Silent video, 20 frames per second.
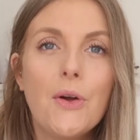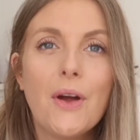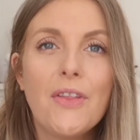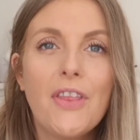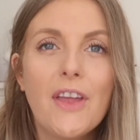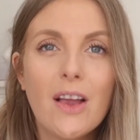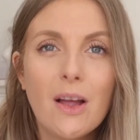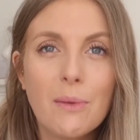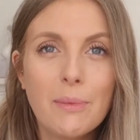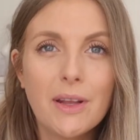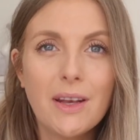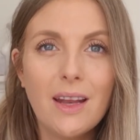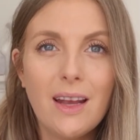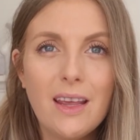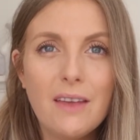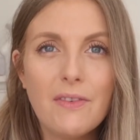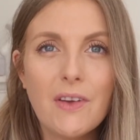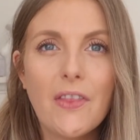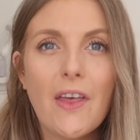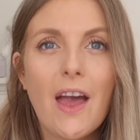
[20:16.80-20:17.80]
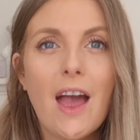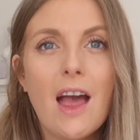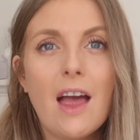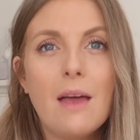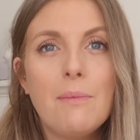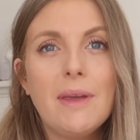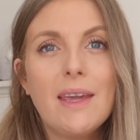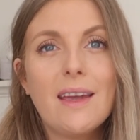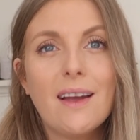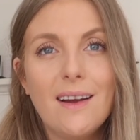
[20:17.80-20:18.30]
So I think I'm gonna leave it
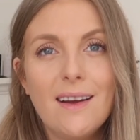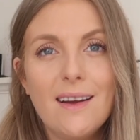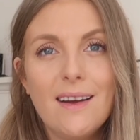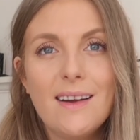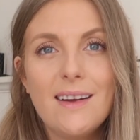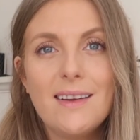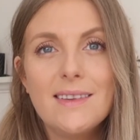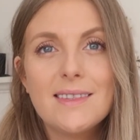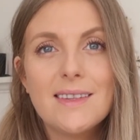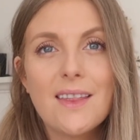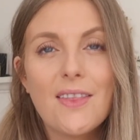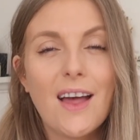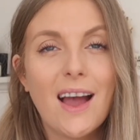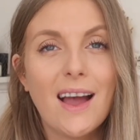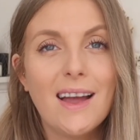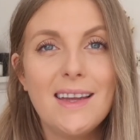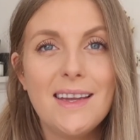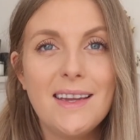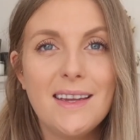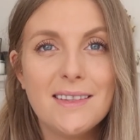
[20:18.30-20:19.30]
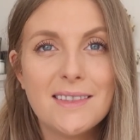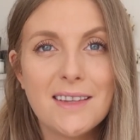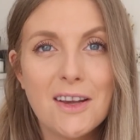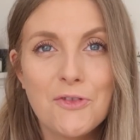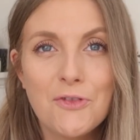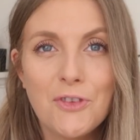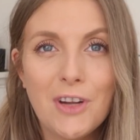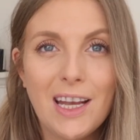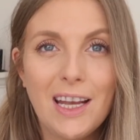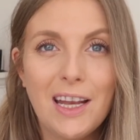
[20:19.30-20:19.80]
there because that is a
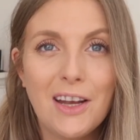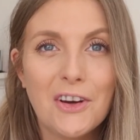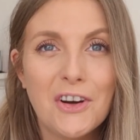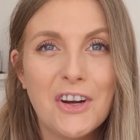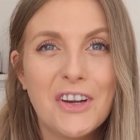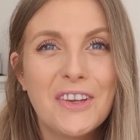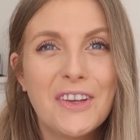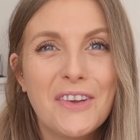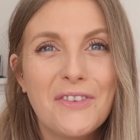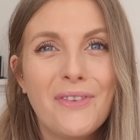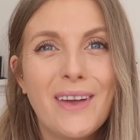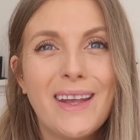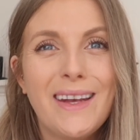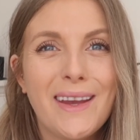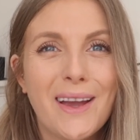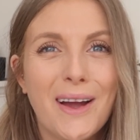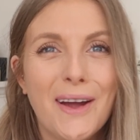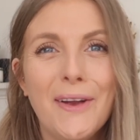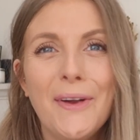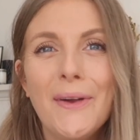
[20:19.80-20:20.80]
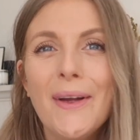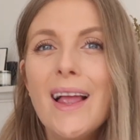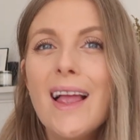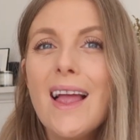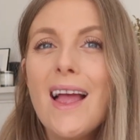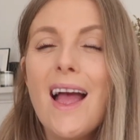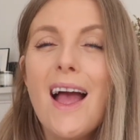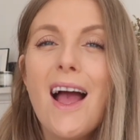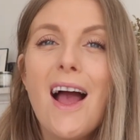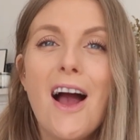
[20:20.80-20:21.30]
really long video.
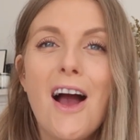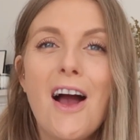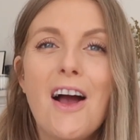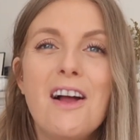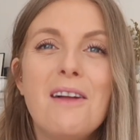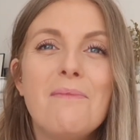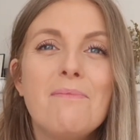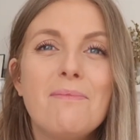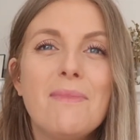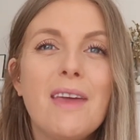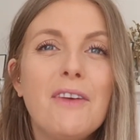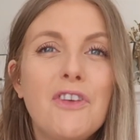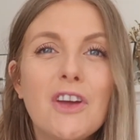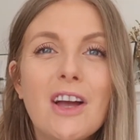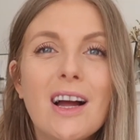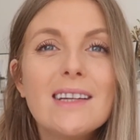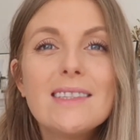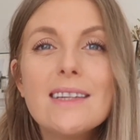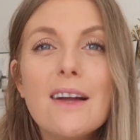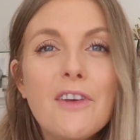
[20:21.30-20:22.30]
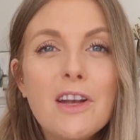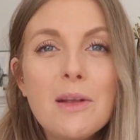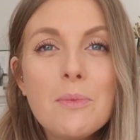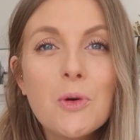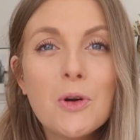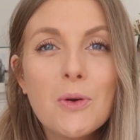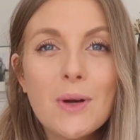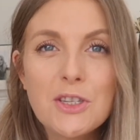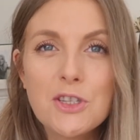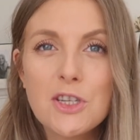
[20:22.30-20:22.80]
Um, if you guys have any
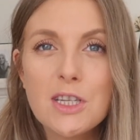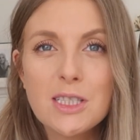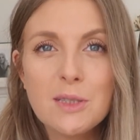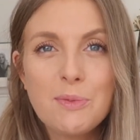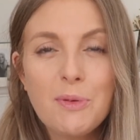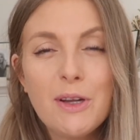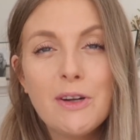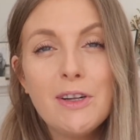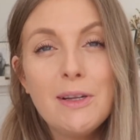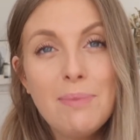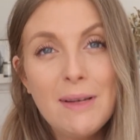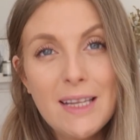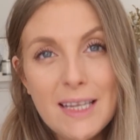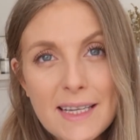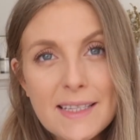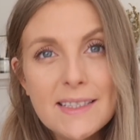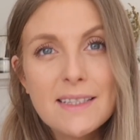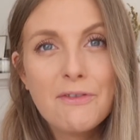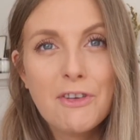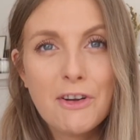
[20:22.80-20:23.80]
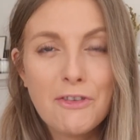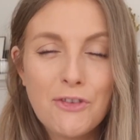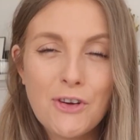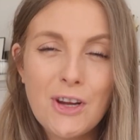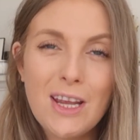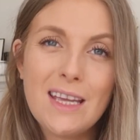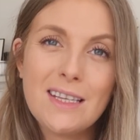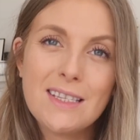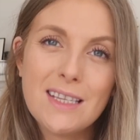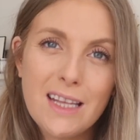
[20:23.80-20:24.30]
more questions, please feel
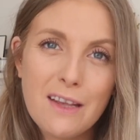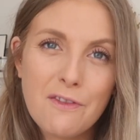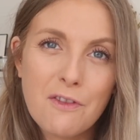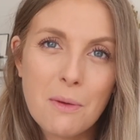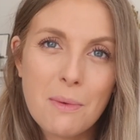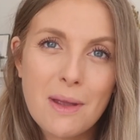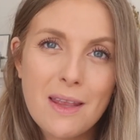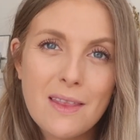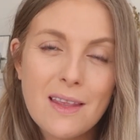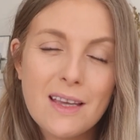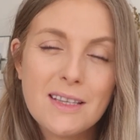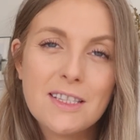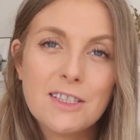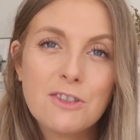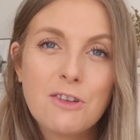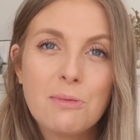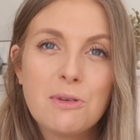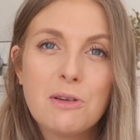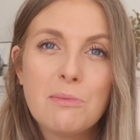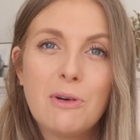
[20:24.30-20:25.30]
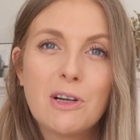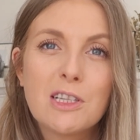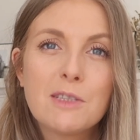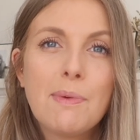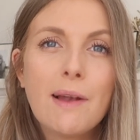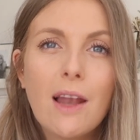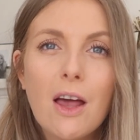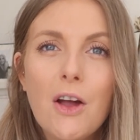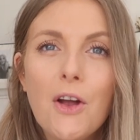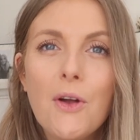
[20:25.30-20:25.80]
free to leave them in the description box
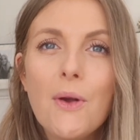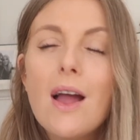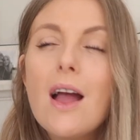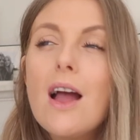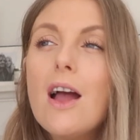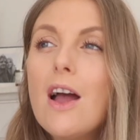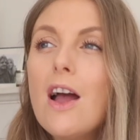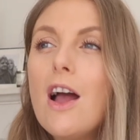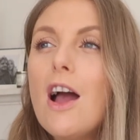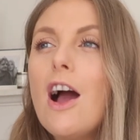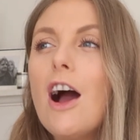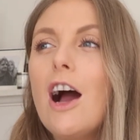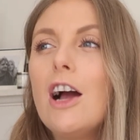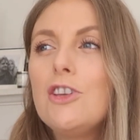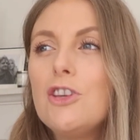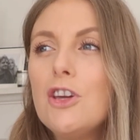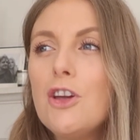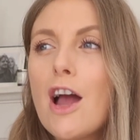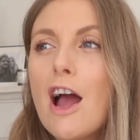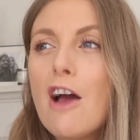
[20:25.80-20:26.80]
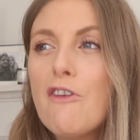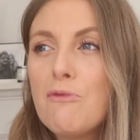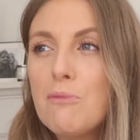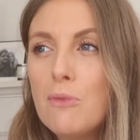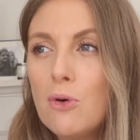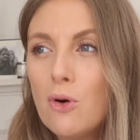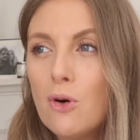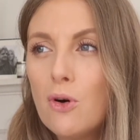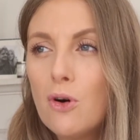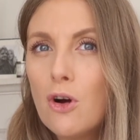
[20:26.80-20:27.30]
below. I do have
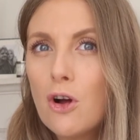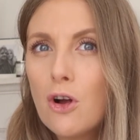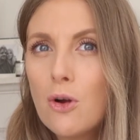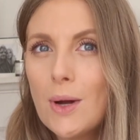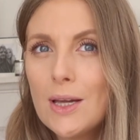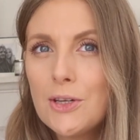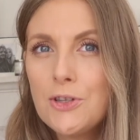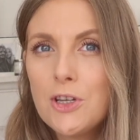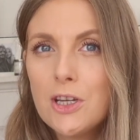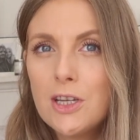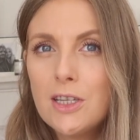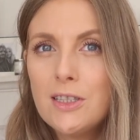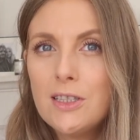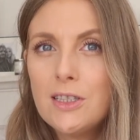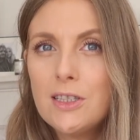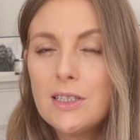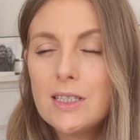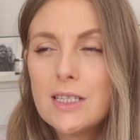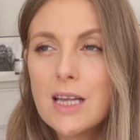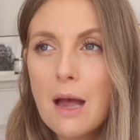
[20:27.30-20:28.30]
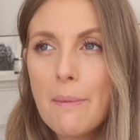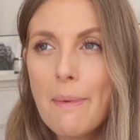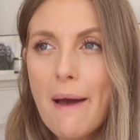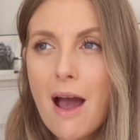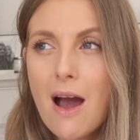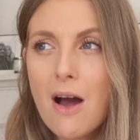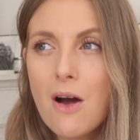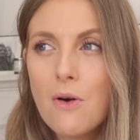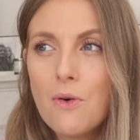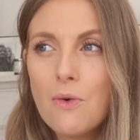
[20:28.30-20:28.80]
more questions
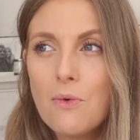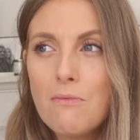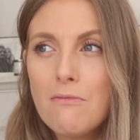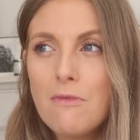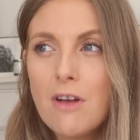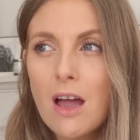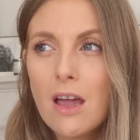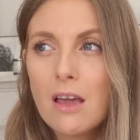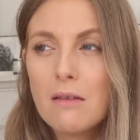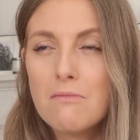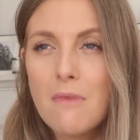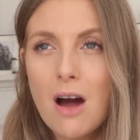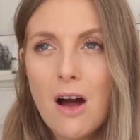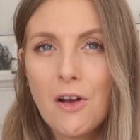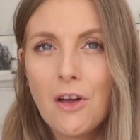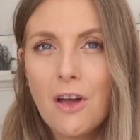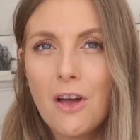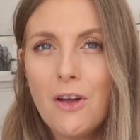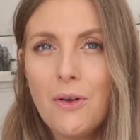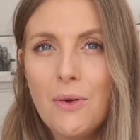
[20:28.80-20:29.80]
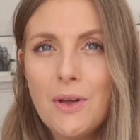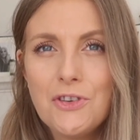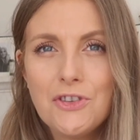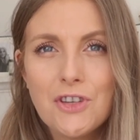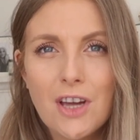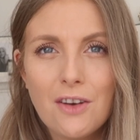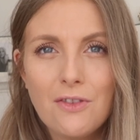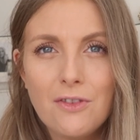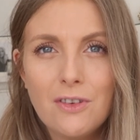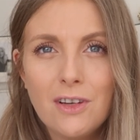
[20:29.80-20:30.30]
about like Margot in
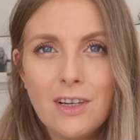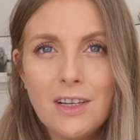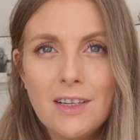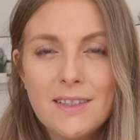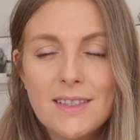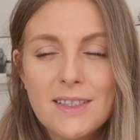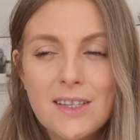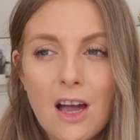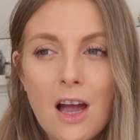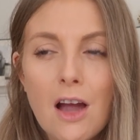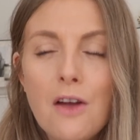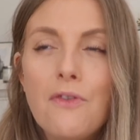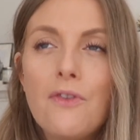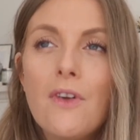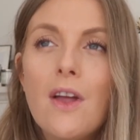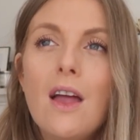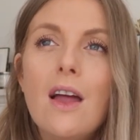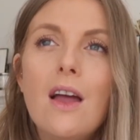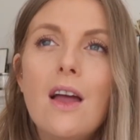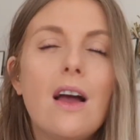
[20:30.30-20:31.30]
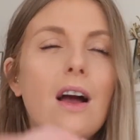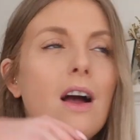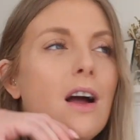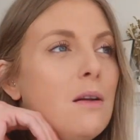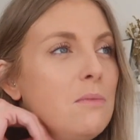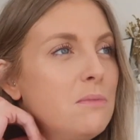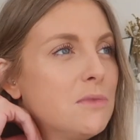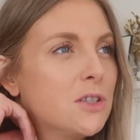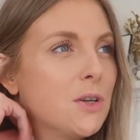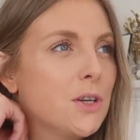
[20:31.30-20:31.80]
general and stuff.
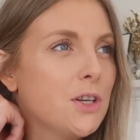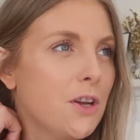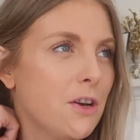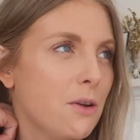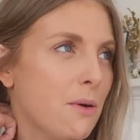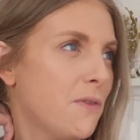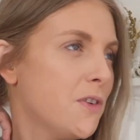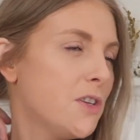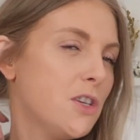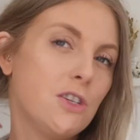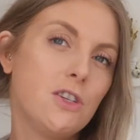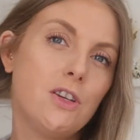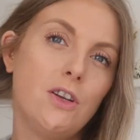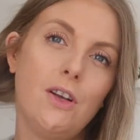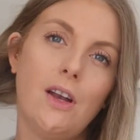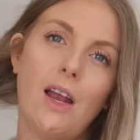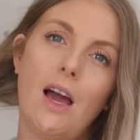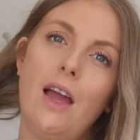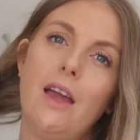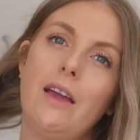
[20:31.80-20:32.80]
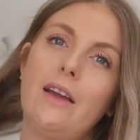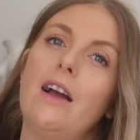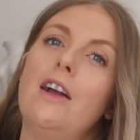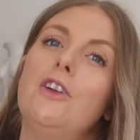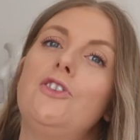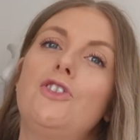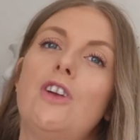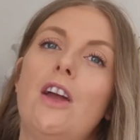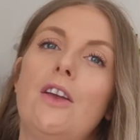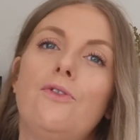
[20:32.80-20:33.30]
Um, so I don't know whether to do like a
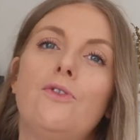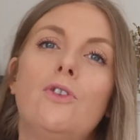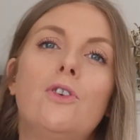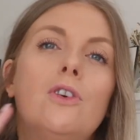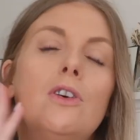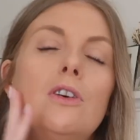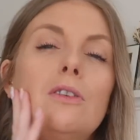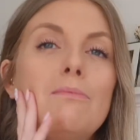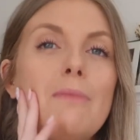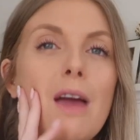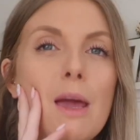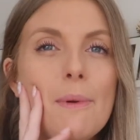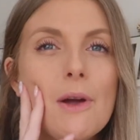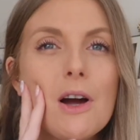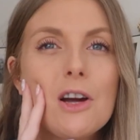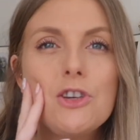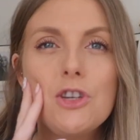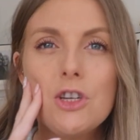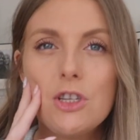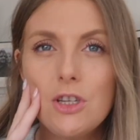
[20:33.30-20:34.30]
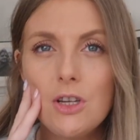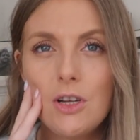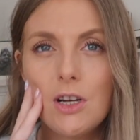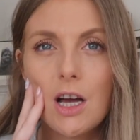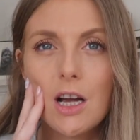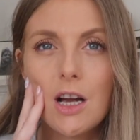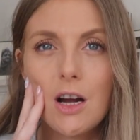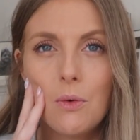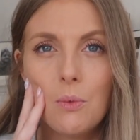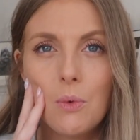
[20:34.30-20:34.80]
general, maybe I should do
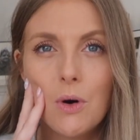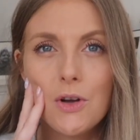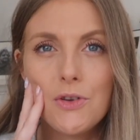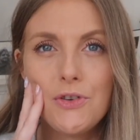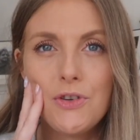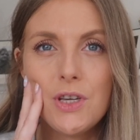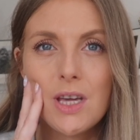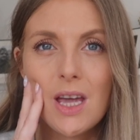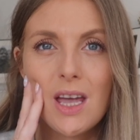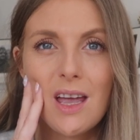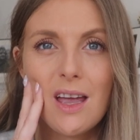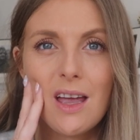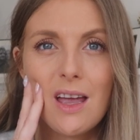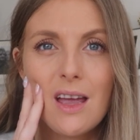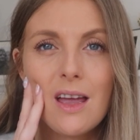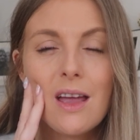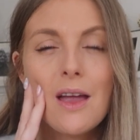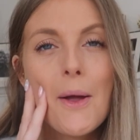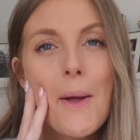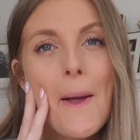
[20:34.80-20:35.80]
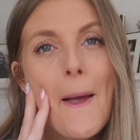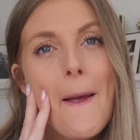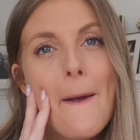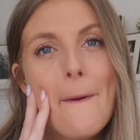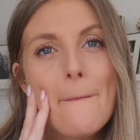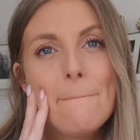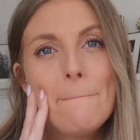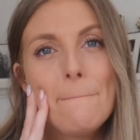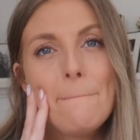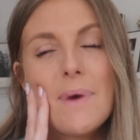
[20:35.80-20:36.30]
like a one year
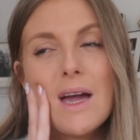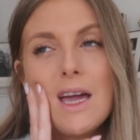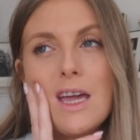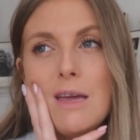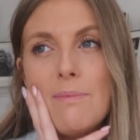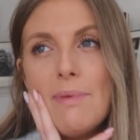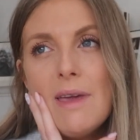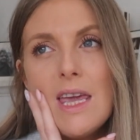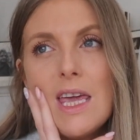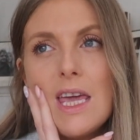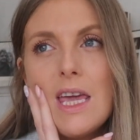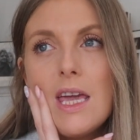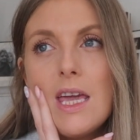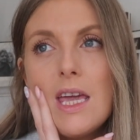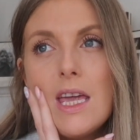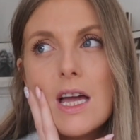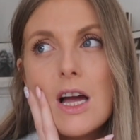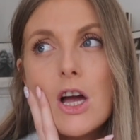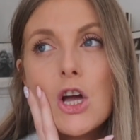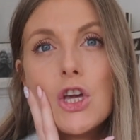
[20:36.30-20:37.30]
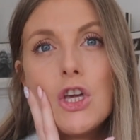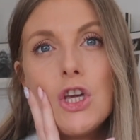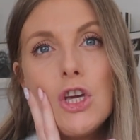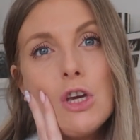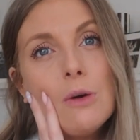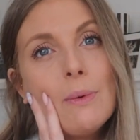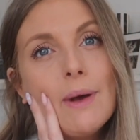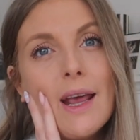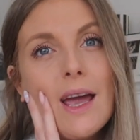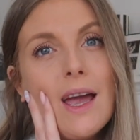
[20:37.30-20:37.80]
baby
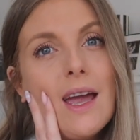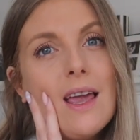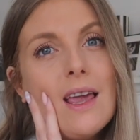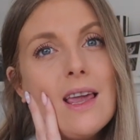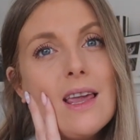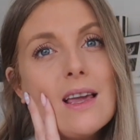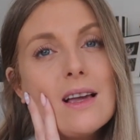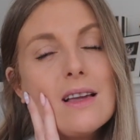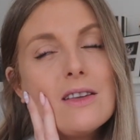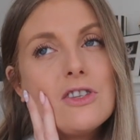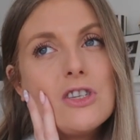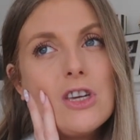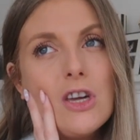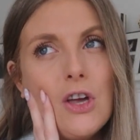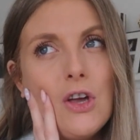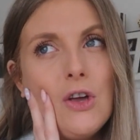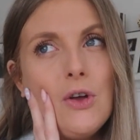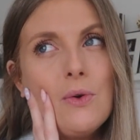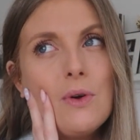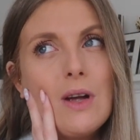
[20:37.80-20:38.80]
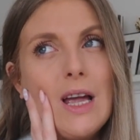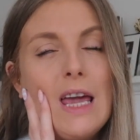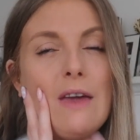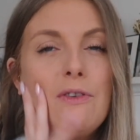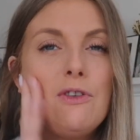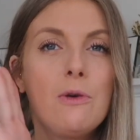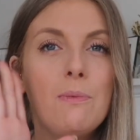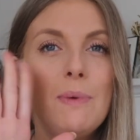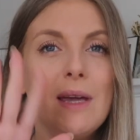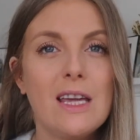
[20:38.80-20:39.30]
Q&A too.
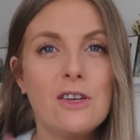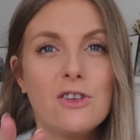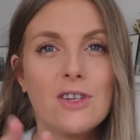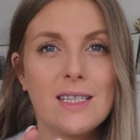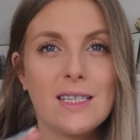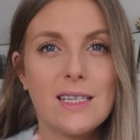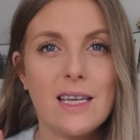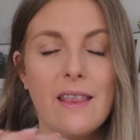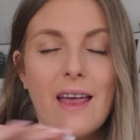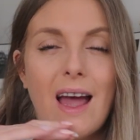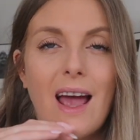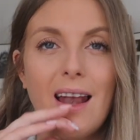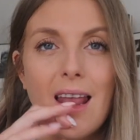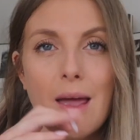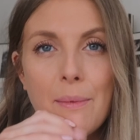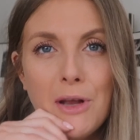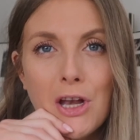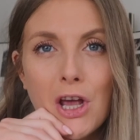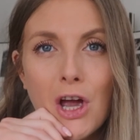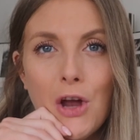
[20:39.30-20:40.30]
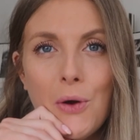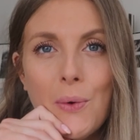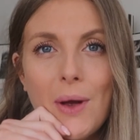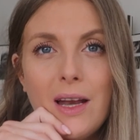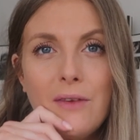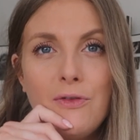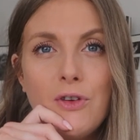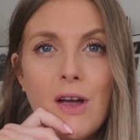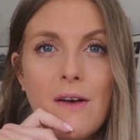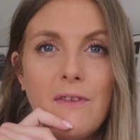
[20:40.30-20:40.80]
If you'd be interested in that, let me know. And
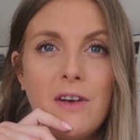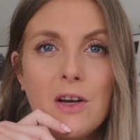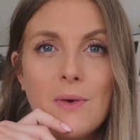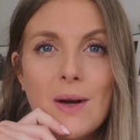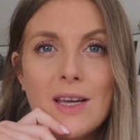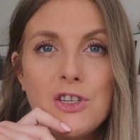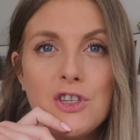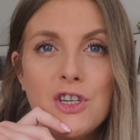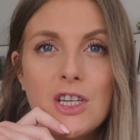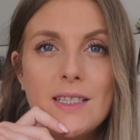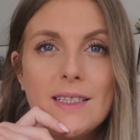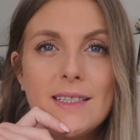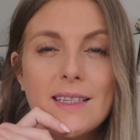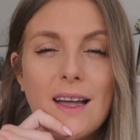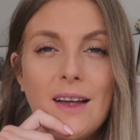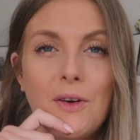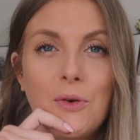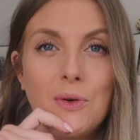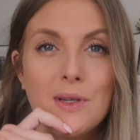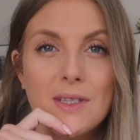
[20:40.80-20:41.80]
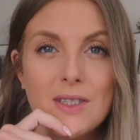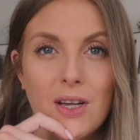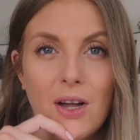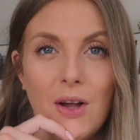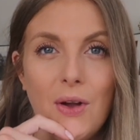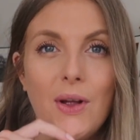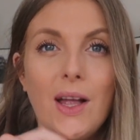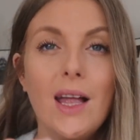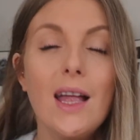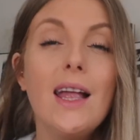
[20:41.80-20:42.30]
if you have any questions
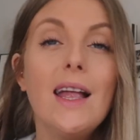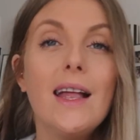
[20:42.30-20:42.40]
also,